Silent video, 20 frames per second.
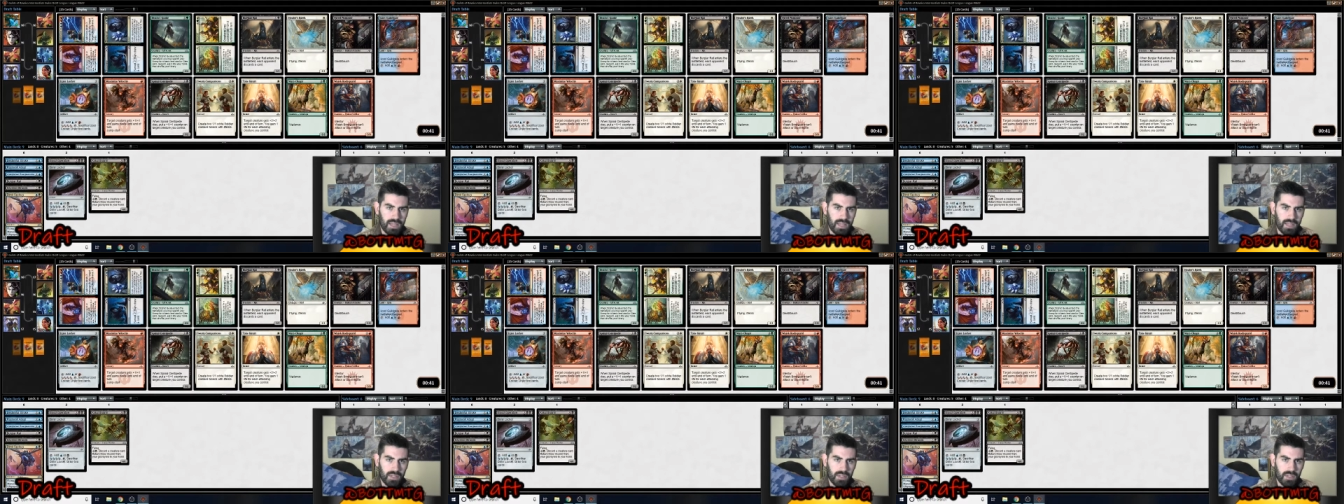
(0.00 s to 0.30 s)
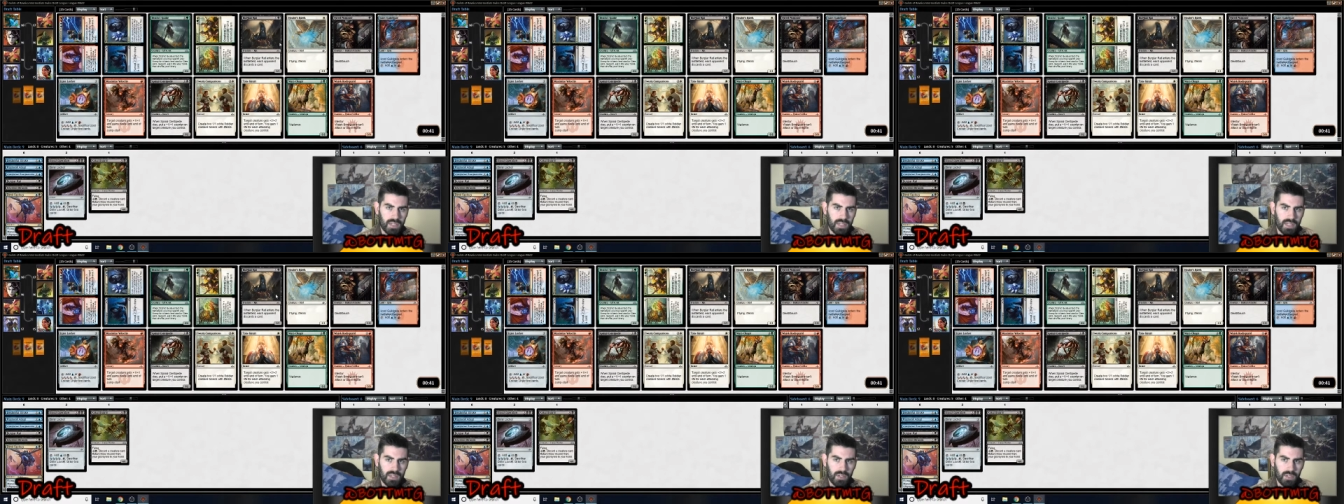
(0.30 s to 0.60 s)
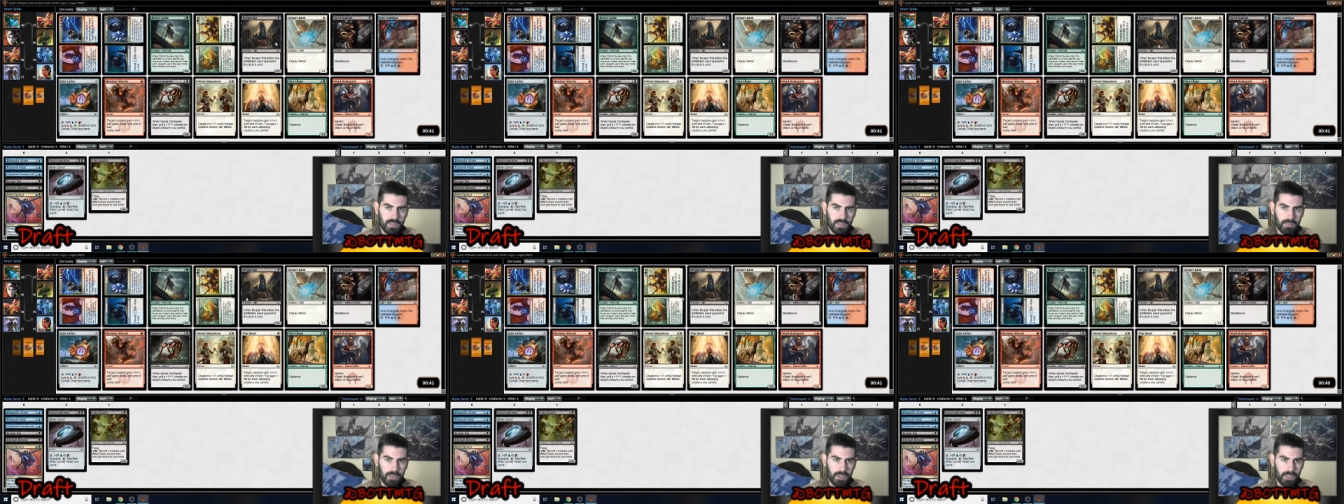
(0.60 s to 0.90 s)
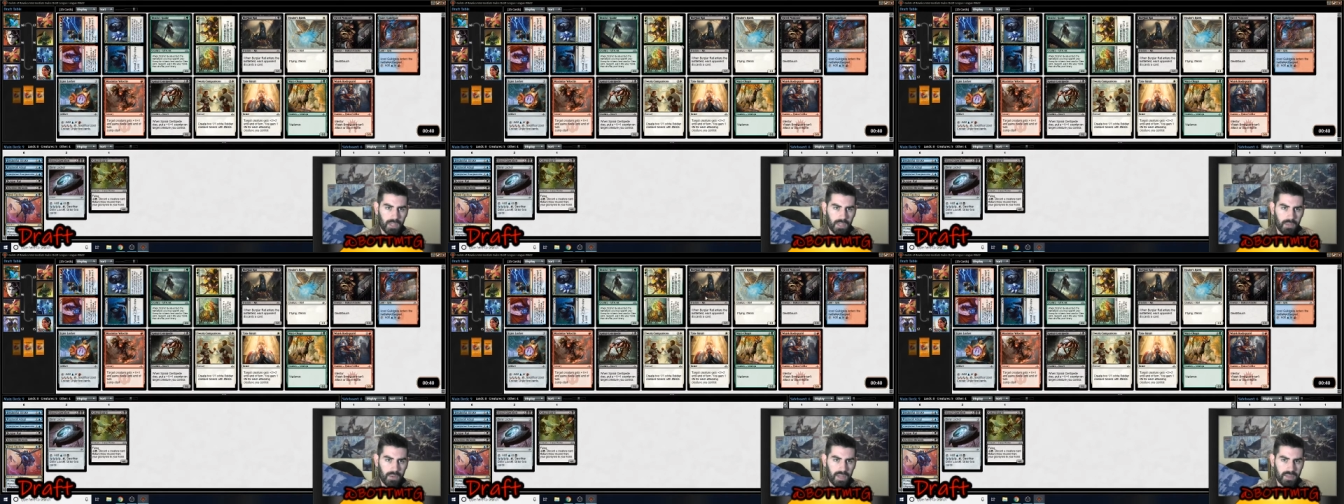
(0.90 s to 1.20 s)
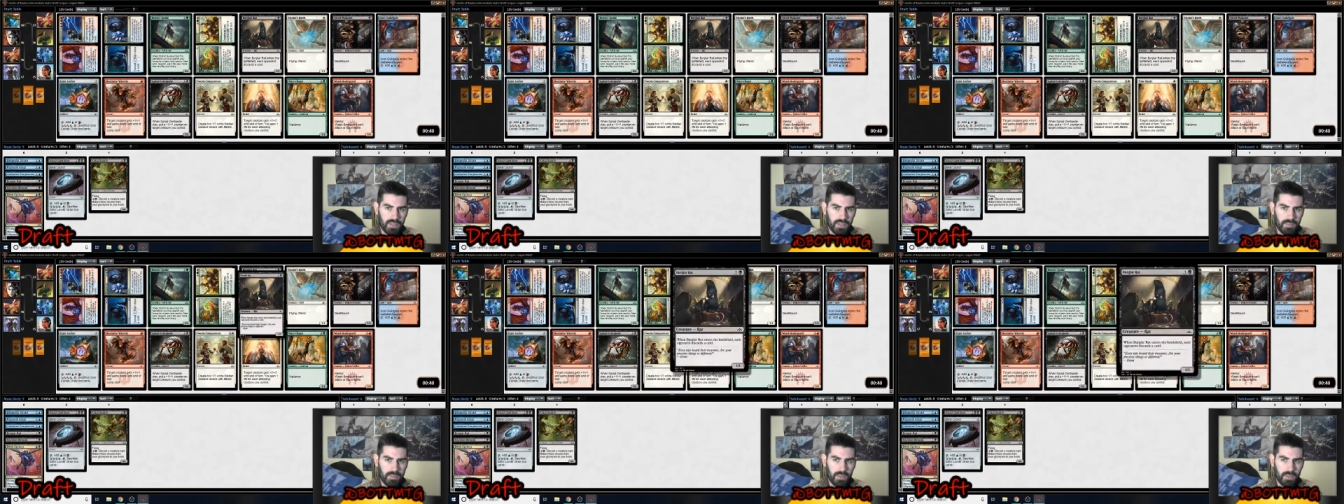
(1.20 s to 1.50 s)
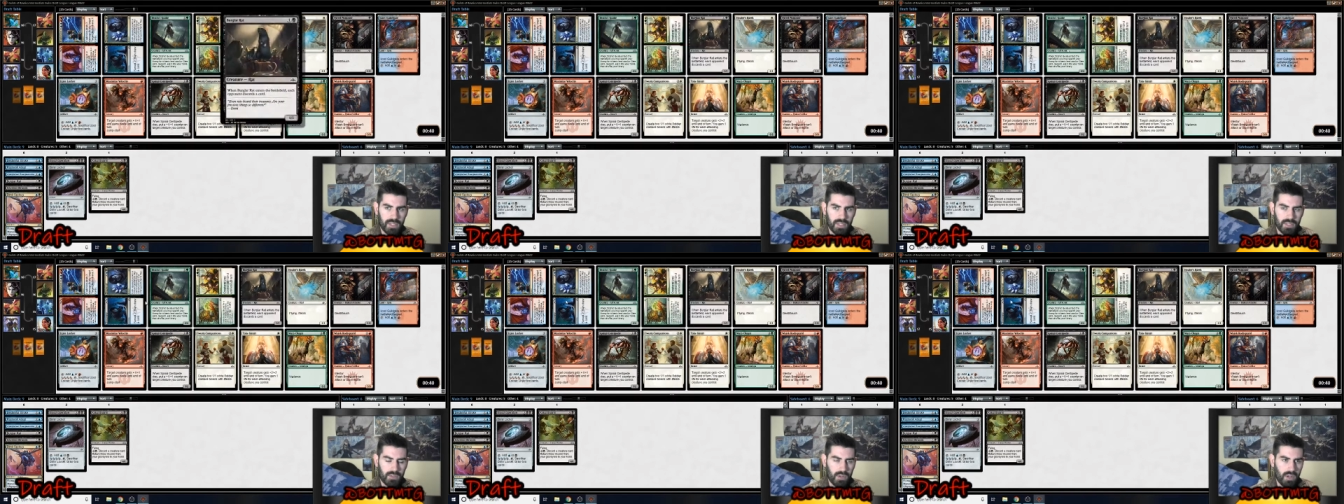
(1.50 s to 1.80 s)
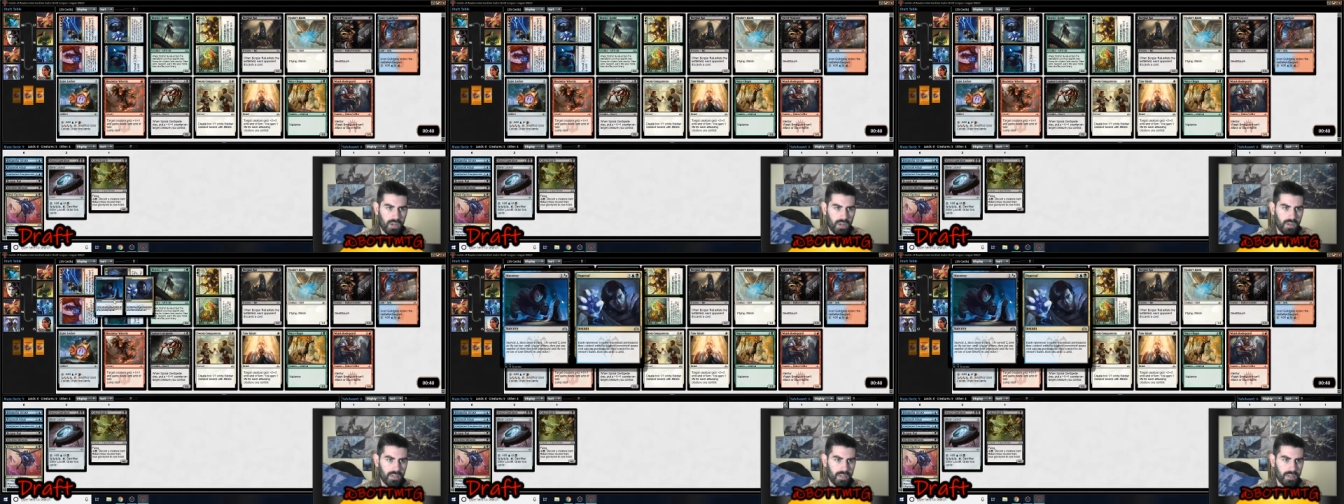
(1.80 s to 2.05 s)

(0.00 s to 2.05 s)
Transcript: I could take another Burglar Rat, they're pretty strong.